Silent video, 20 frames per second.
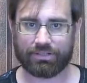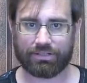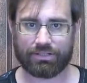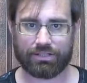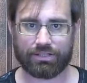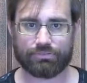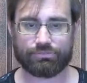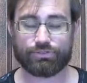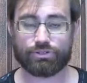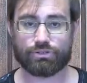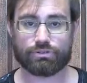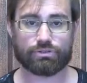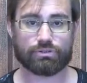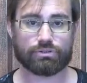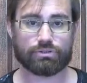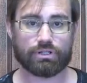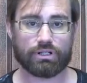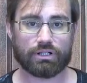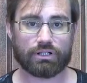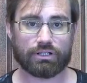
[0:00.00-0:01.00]
if
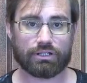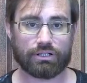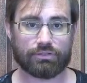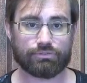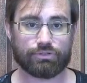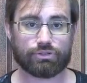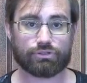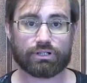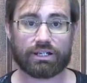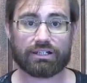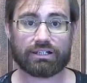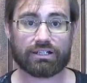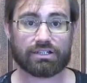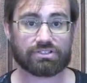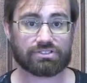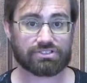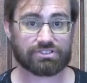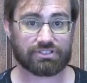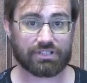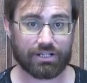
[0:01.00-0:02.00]
you try to
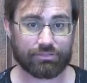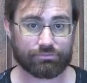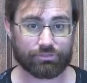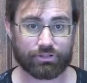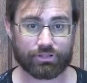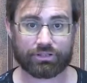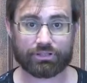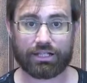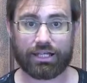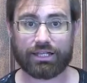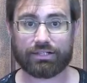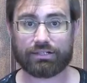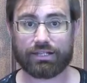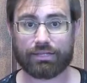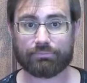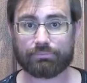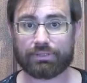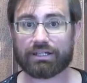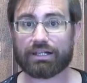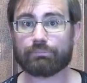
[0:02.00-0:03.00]
discover
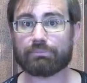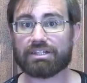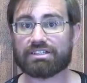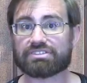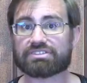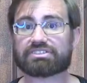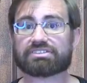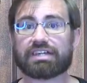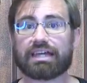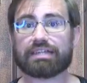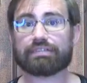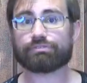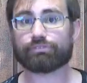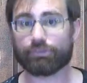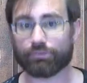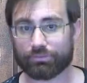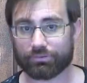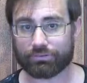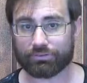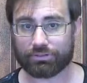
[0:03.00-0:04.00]
and become
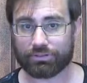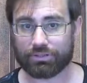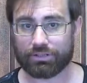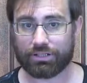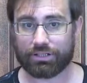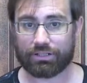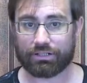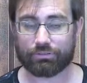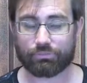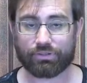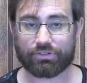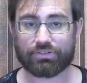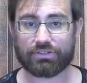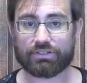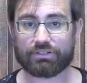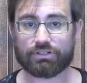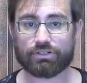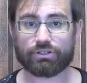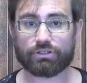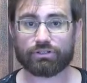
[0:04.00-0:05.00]
insightful
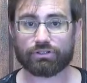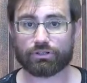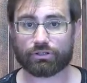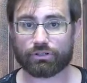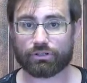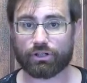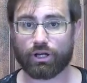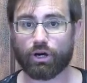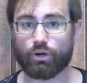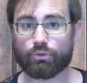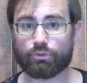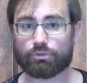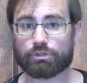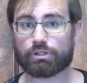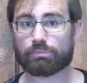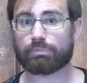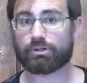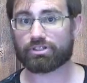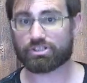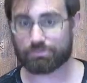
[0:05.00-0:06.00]
within your own
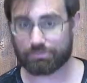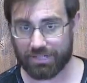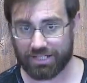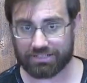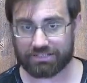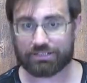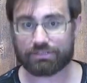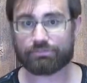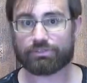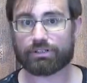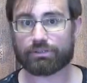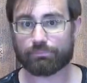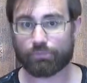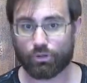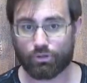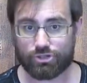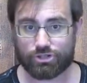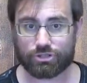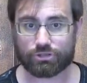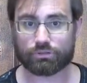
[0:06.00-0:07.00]
perspective and
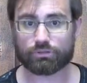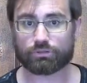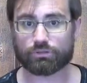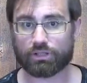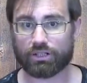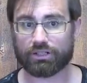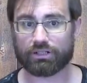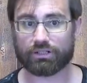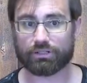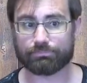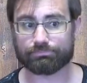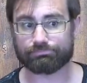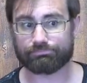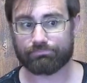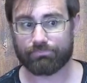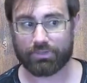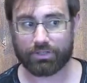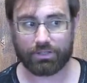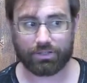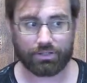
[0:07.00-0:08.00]
emotional
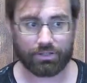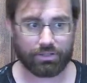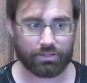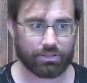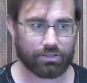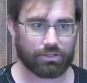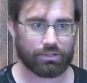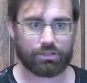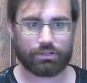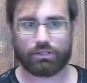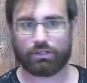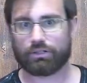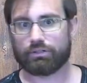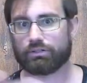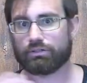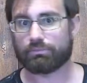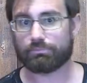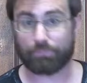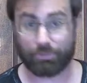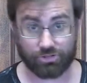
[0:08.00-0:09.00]

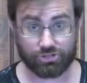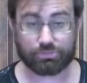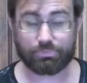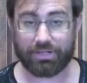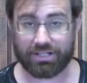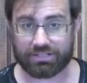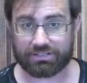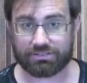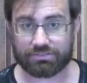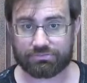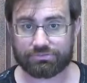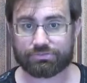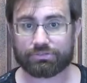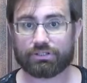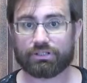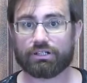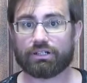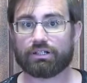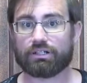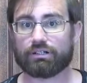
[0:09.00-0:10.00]
perspective,
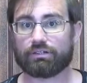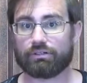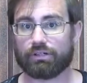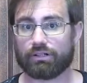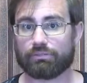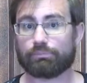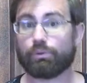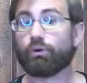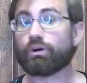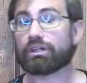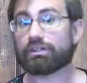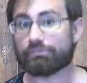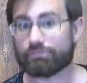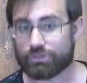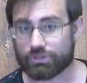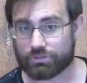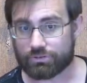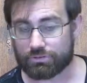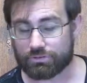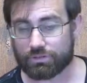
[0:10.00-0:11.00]
point of
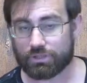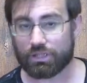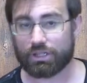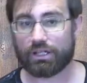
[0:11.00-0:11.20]
view,